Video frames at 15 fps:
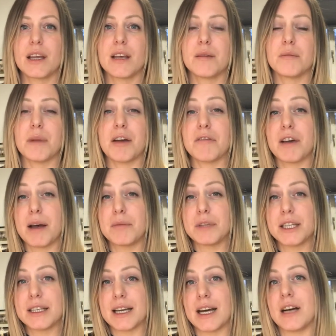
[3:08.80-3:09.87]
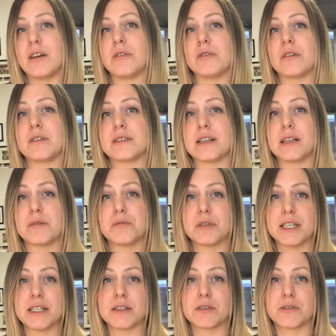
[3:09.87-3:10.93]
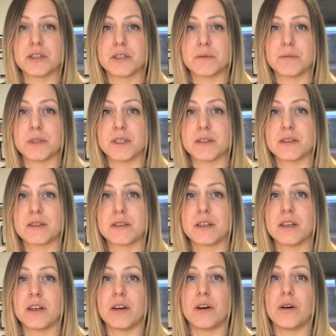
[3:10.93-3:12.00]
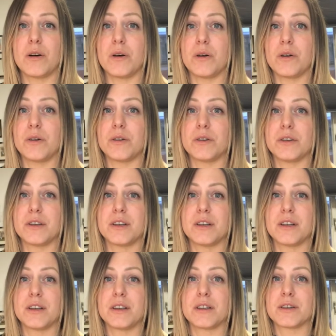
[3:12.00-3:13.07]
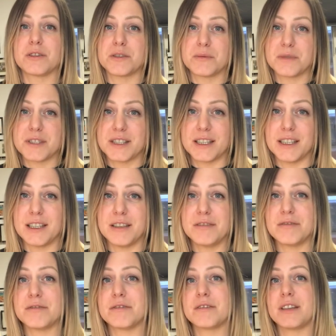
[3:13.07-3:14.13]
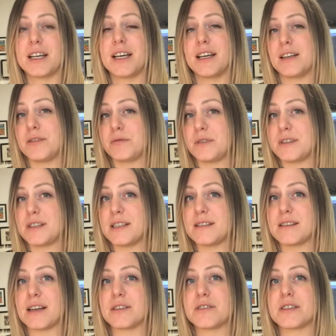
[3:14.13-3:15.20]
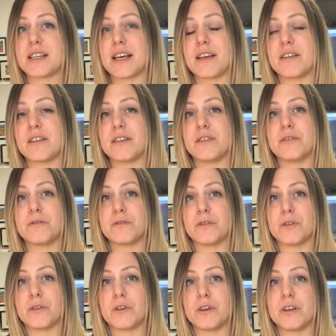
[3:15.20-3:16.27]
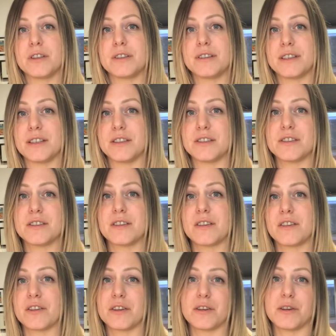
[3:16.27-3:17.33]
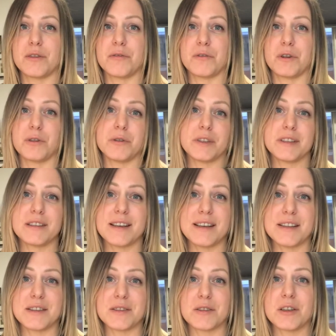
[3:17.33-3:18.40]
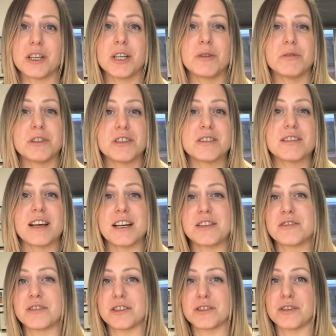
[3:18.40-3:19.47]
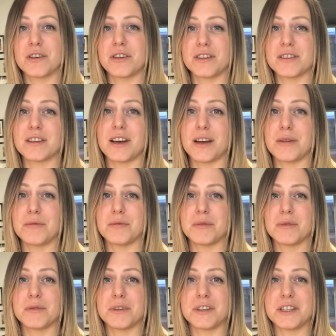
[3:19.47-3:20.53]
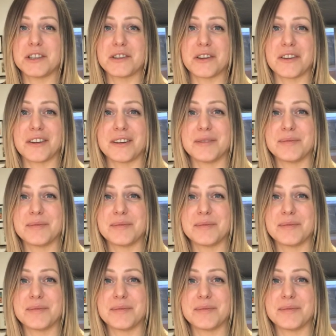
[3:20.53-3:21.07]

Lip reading: My family now celebrates Christmas on Christmas Eve, and we sit down together for dinners the following days. We just like to enjoy the time with each other.